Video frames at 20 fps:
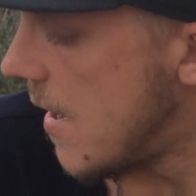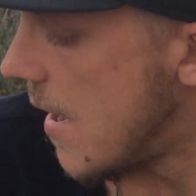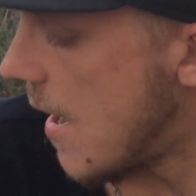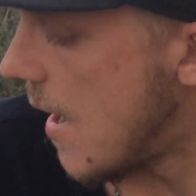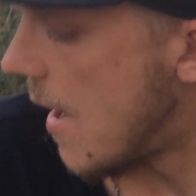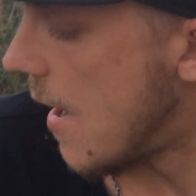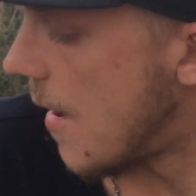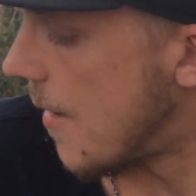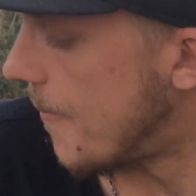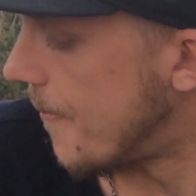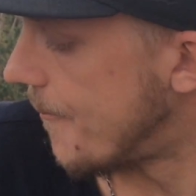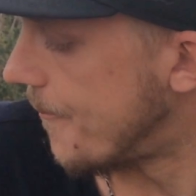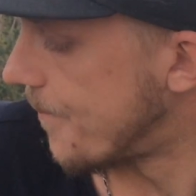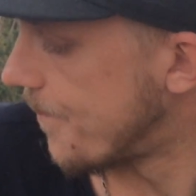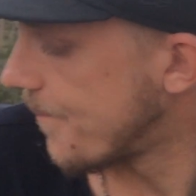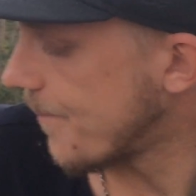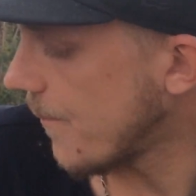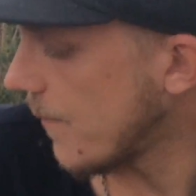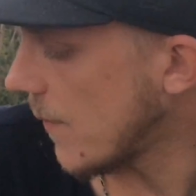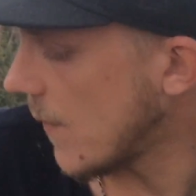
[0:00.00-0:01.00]

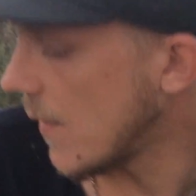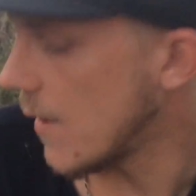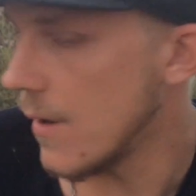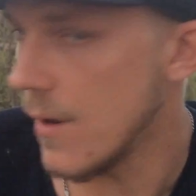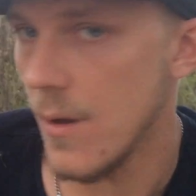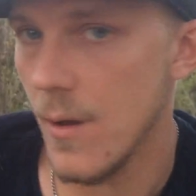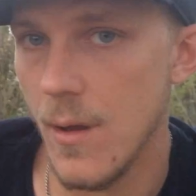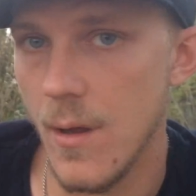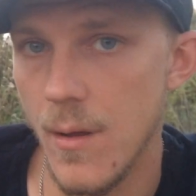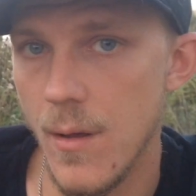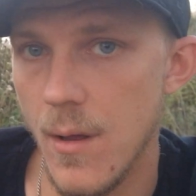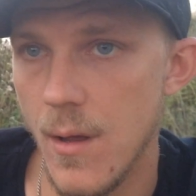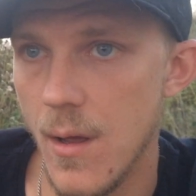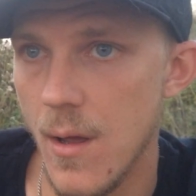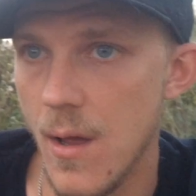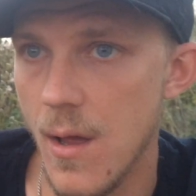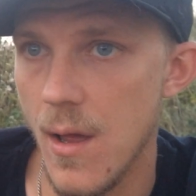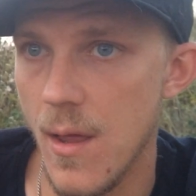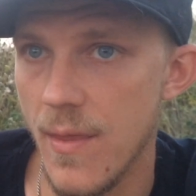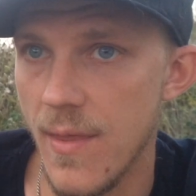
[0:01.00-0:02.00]

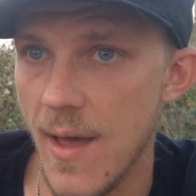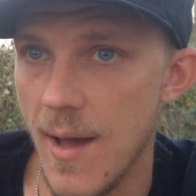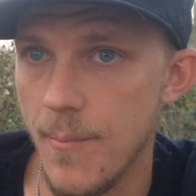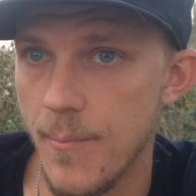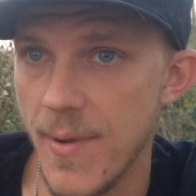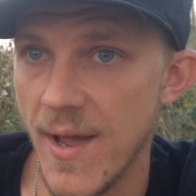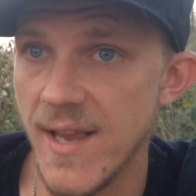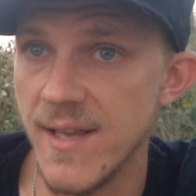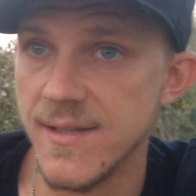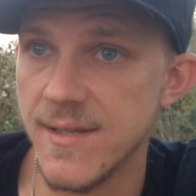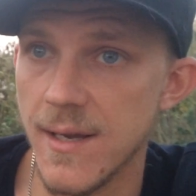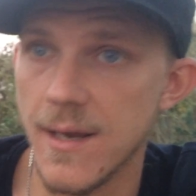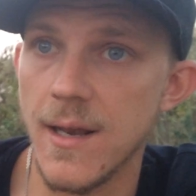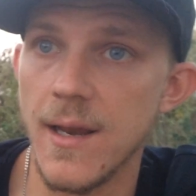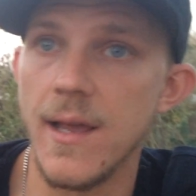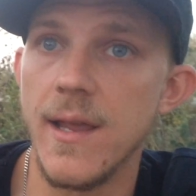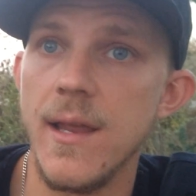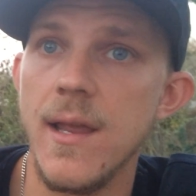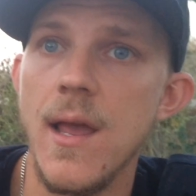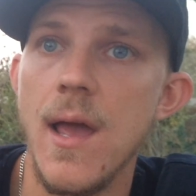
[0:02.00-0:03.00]
That
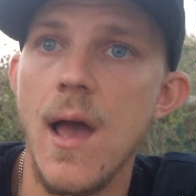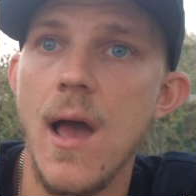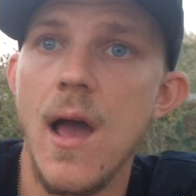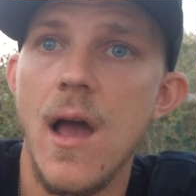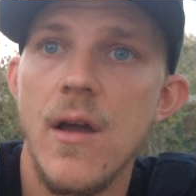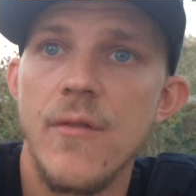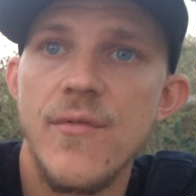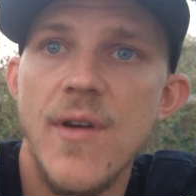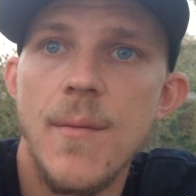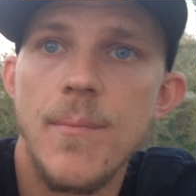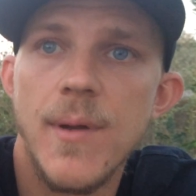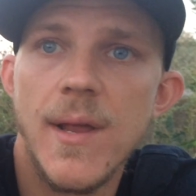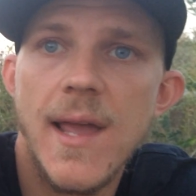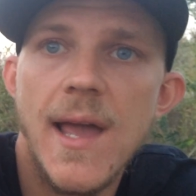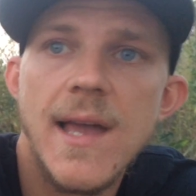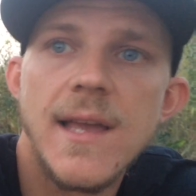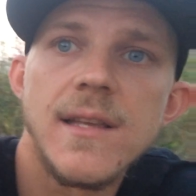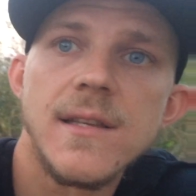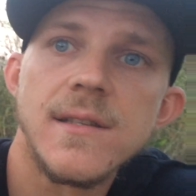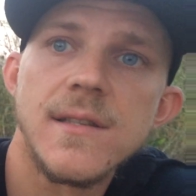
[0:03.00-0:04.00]
basically
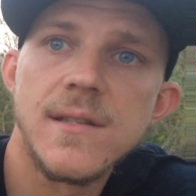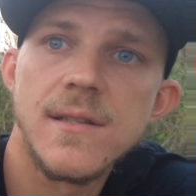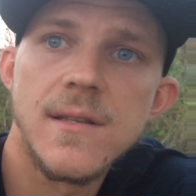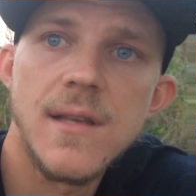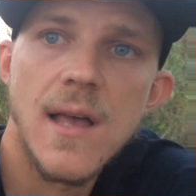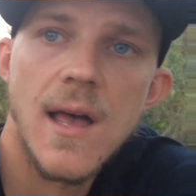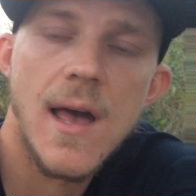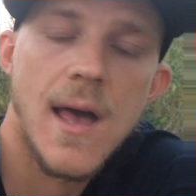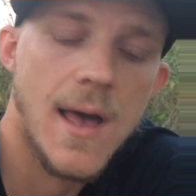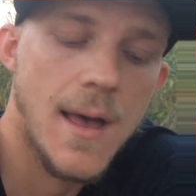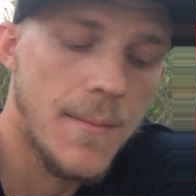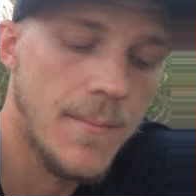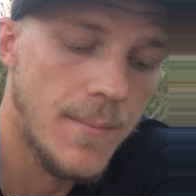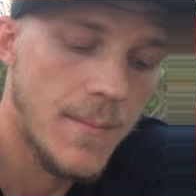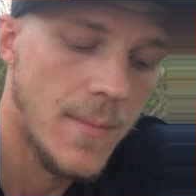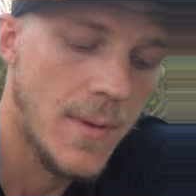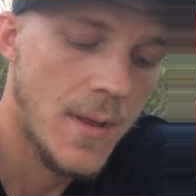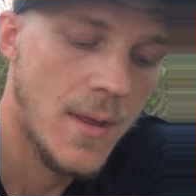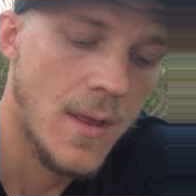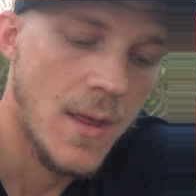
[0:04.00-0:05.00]
replicates
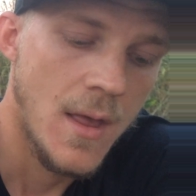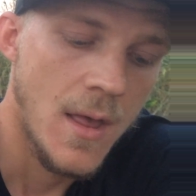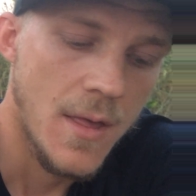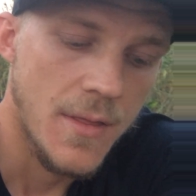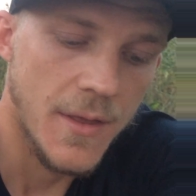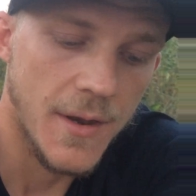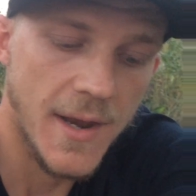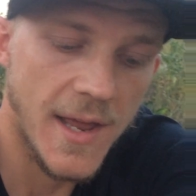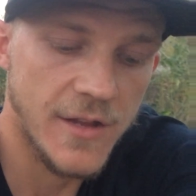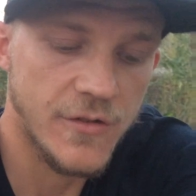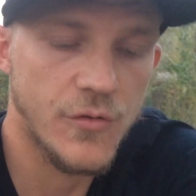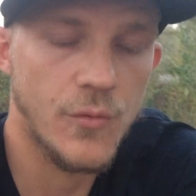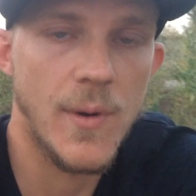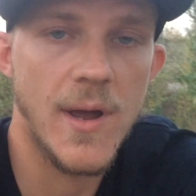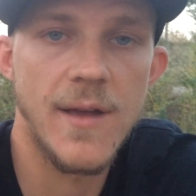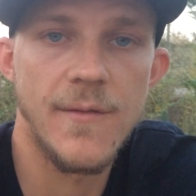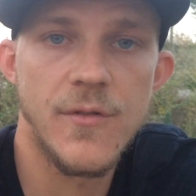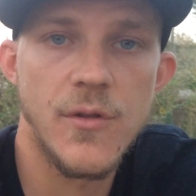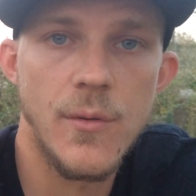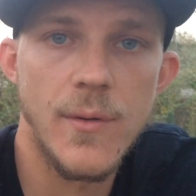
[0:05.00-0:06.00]
the natural
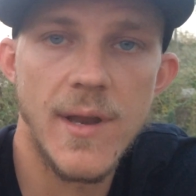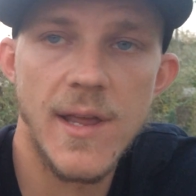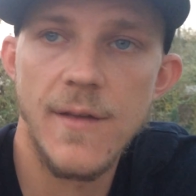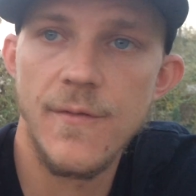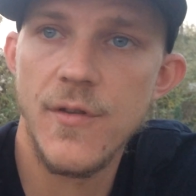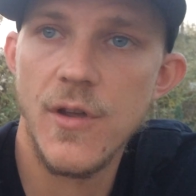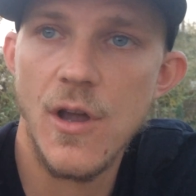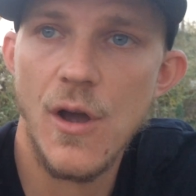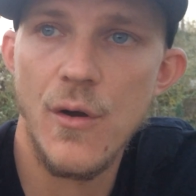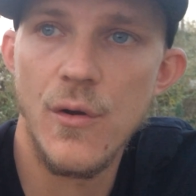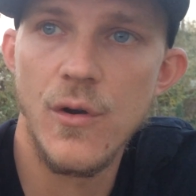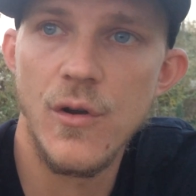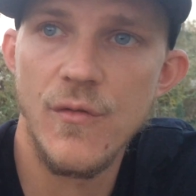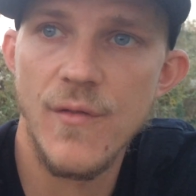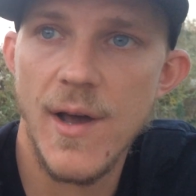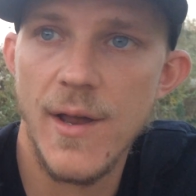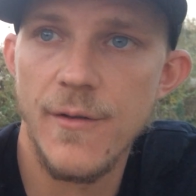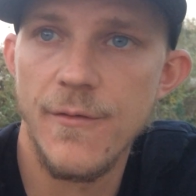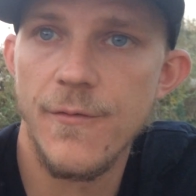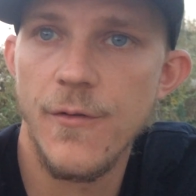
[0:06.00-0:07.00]
way of doing it. If you go and look
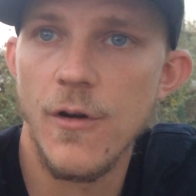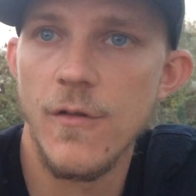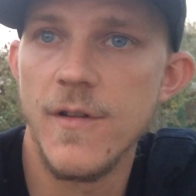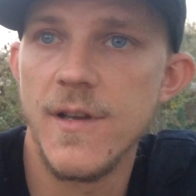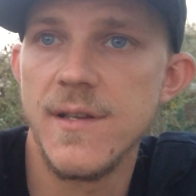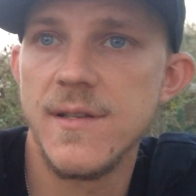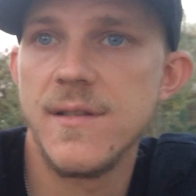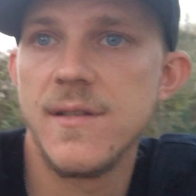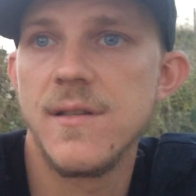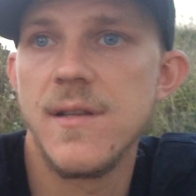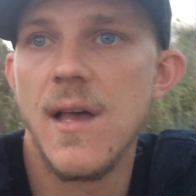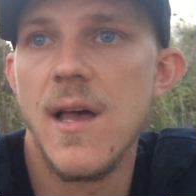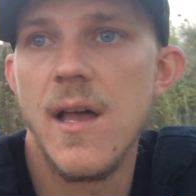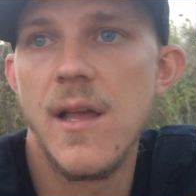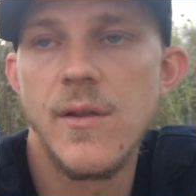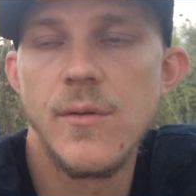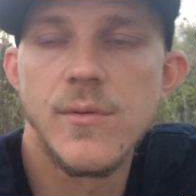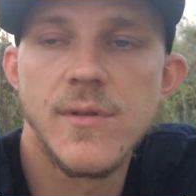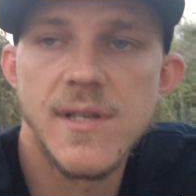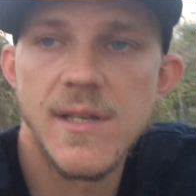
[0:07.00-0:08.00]
around the forest,
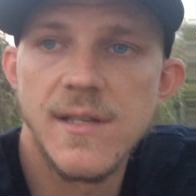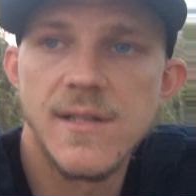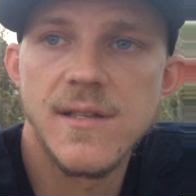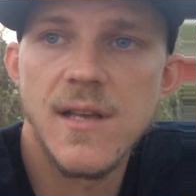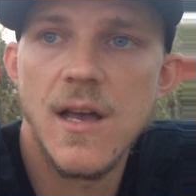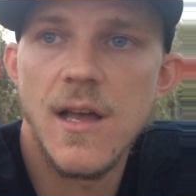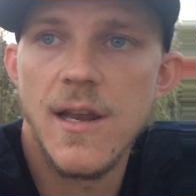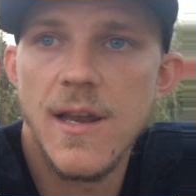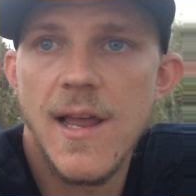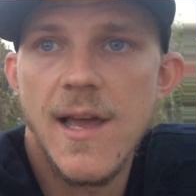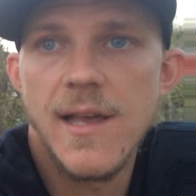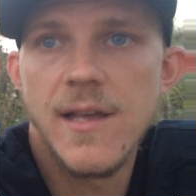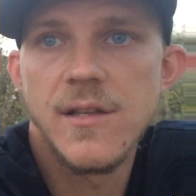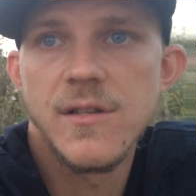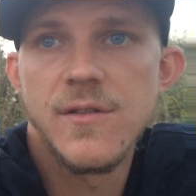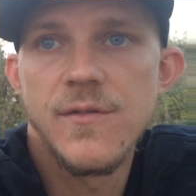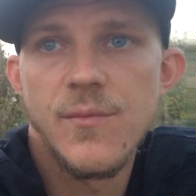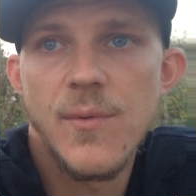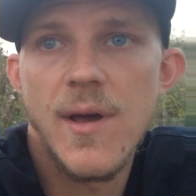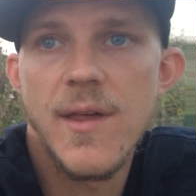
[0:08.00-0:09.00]
you'll see certain
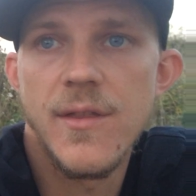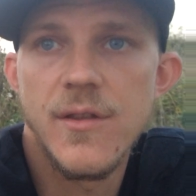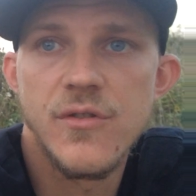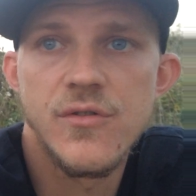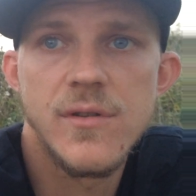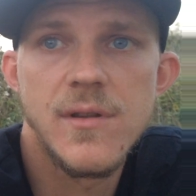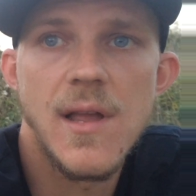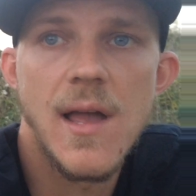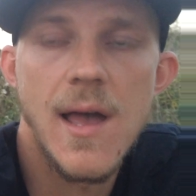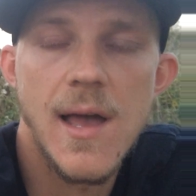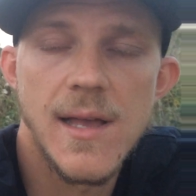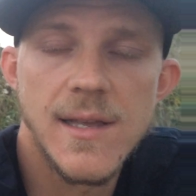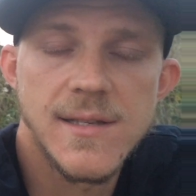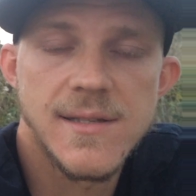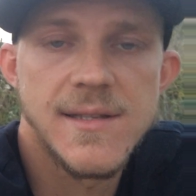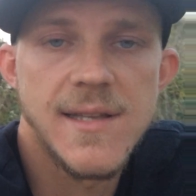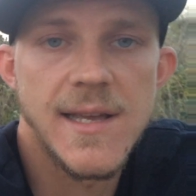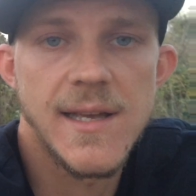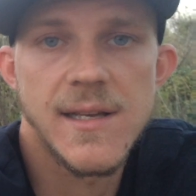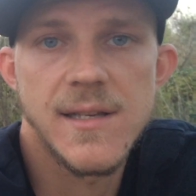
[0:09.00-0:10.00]
layers of where the
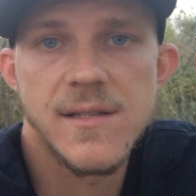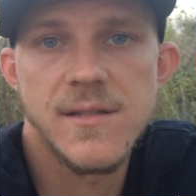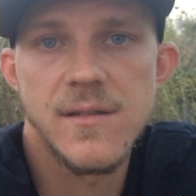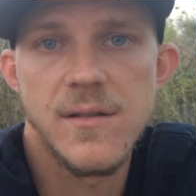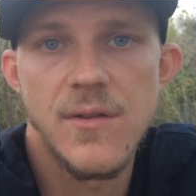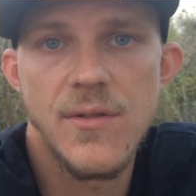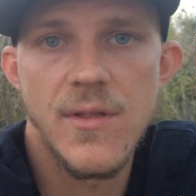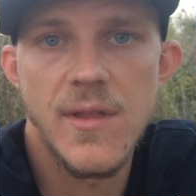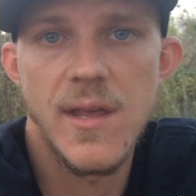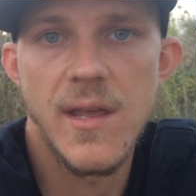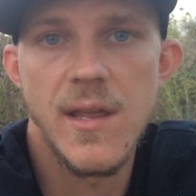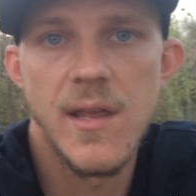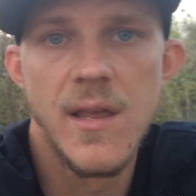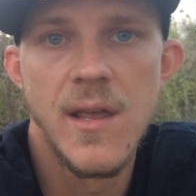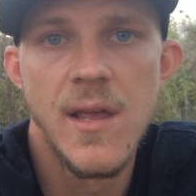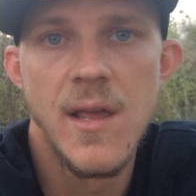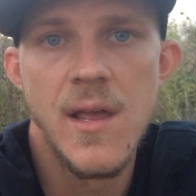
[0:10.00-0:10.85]
sticks and the